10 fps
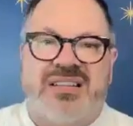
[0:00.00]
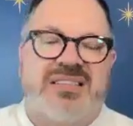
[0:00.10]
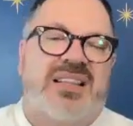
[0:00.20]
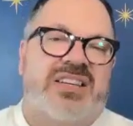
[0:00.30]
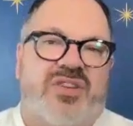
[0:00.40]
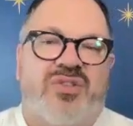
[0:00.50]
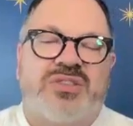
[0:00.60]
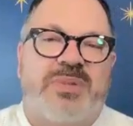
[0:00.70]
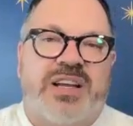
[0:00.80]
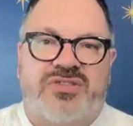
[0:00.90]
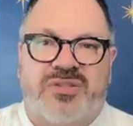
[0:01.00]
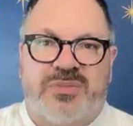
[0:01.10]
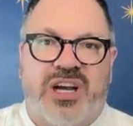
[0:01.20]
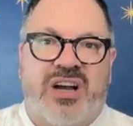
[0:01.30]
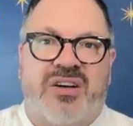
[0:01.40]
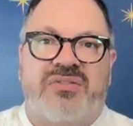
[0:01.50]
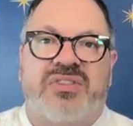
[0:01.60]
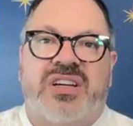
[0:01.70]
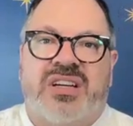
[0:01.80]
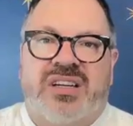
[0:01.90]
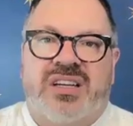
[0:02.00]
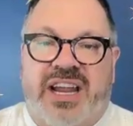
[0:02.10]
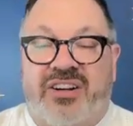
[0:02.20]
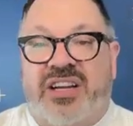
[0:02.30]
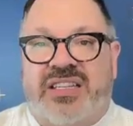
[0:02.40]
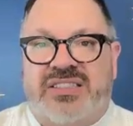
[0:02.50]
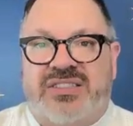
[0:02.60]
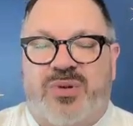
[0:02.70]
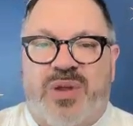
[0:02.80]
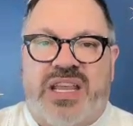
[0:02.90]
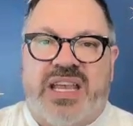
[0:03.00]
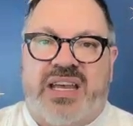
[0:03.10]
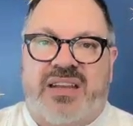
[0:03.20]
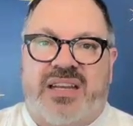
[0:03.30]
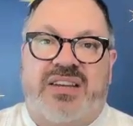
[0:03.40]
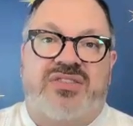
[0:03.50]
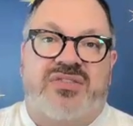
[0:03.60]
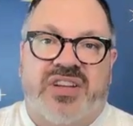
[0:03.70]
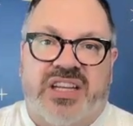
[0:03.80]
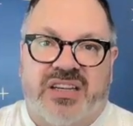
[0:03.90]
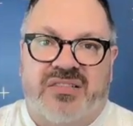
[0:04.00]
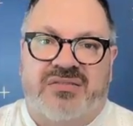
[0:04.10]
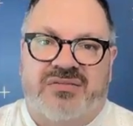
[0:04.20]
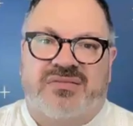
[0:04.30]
constellation, a whole spectrum of areas where we can intervene.